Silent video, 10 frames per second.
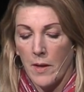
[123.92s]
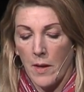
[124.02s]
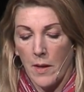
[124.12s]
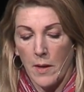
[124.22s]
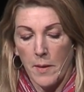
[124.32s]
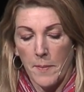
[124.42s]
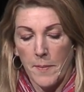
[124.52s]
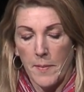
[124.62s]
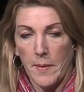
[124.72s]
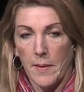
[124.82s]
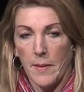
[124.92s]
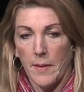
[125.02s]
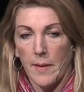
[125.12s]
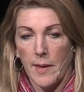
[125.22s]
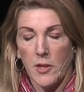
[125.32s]
um,
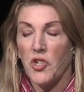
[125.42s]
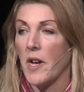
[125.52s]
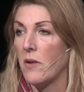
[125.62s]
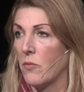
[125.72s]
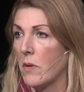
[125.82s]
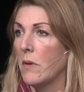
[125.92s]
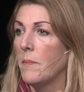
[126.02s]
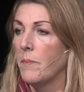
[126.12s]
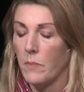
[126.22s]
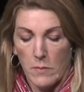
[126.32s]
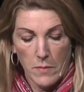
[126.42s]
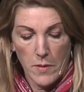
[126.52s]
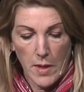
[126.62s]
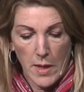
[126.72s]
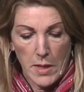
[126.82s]
in general,
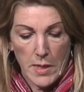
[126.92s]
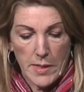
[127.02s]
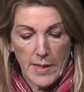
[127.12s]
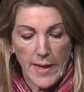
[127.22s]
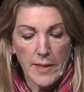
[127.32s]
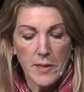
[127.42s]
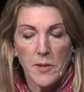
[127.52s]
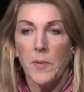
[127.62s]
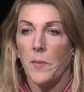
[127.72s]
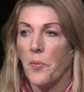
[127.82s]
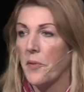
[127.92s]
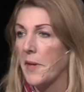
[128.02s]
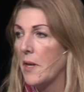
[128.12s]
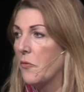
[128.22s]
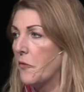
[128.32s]
tend to be
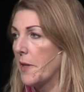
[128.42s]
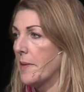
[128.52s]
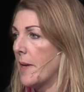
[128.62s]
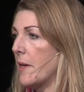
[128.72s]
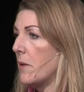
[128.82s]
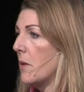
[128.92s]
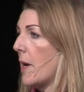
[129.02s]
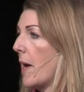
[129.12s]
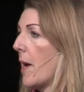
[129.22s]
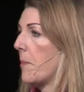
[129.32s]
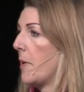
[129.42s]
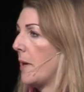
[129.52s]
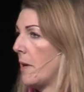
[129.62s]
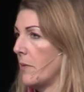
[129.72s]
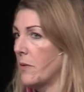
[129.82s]
pretty fixated on
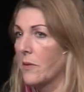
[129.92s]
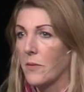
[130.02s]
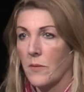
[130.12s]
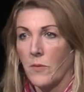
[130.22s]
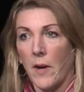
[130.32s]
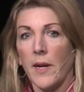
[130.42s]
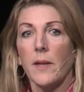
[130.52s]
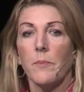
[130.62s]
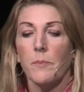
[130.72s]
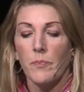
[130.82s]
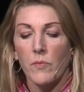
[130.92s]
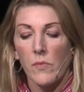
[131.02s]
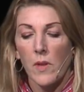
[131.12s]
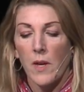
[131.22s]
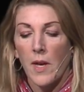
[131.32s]
happiness, right?
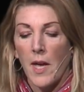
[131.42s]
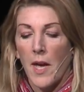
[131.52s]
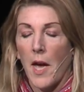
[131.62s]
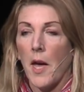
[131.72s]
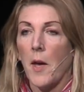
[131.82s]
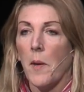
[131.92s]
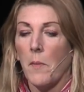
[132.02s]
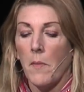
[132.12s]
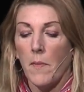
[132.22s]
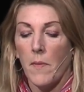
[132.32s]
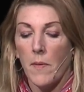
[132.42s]
Um,